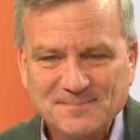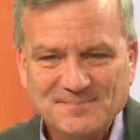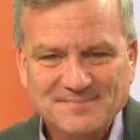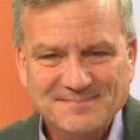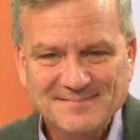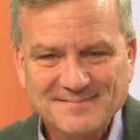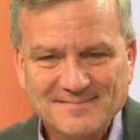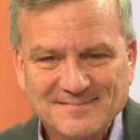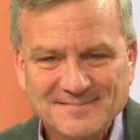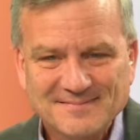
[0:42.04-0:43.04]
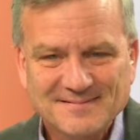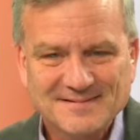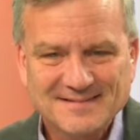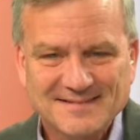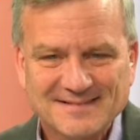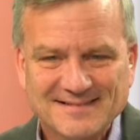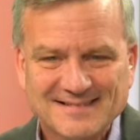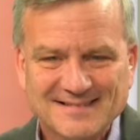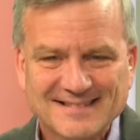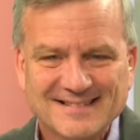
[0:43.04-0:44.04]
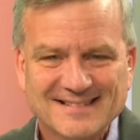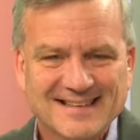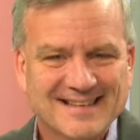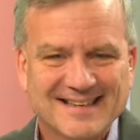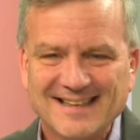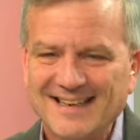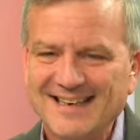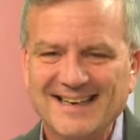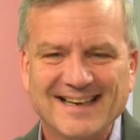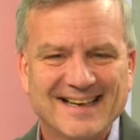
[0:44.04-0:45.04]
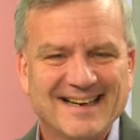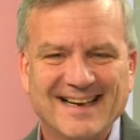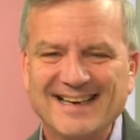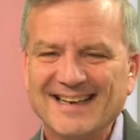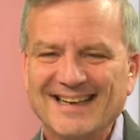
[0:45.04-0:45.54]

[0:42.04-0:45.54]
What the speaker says: [no speech]